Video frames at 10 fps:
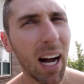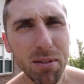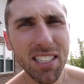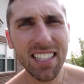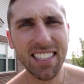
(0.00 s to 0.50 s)

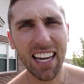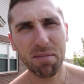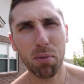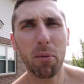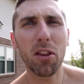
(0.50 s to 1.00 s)
I'm just gonna
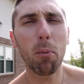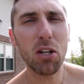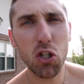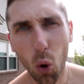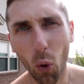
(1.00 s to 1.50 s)
take probably the
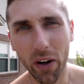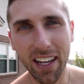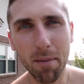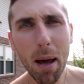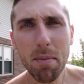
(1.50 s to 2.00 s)

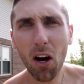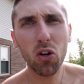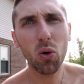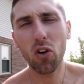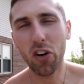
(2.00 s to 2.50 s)
majority and maybe
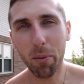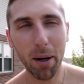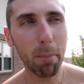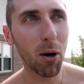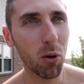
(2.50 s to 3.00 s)
I'll do a little
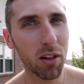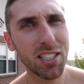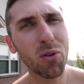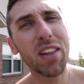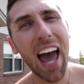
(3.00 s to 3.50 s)
bit of both.
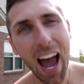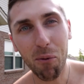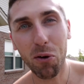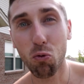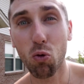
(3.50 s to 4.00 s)
So that
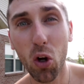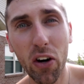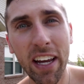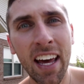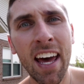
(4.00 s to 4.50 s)
would
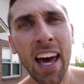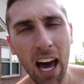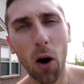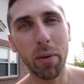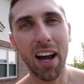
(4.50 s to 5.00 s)
really
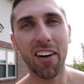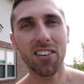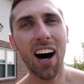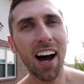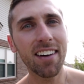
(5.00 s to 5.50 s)
help me out a
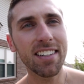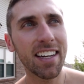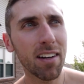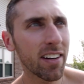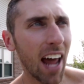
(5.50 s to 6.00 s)
lot.
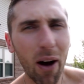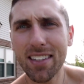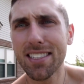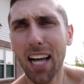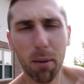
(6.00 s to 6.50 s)
And now I
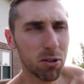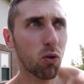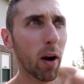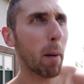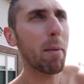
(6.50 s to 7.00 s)
can stop
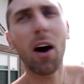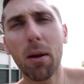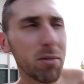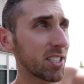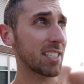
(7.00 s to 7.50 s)
just running my mouth.
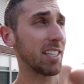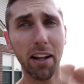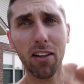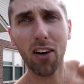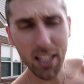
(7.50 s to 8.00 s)
I'm just
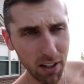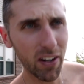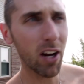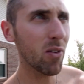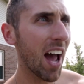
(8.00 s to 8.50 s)
extending the length of the
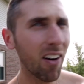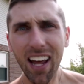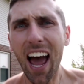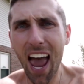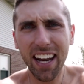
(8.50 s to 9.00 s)
video now,
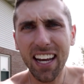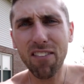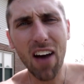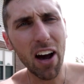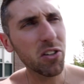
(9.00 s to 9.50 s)
not adding
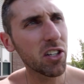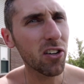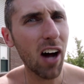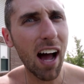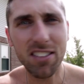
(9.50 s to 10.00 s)
any value to
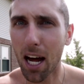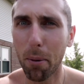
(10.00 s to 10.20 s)
your lives.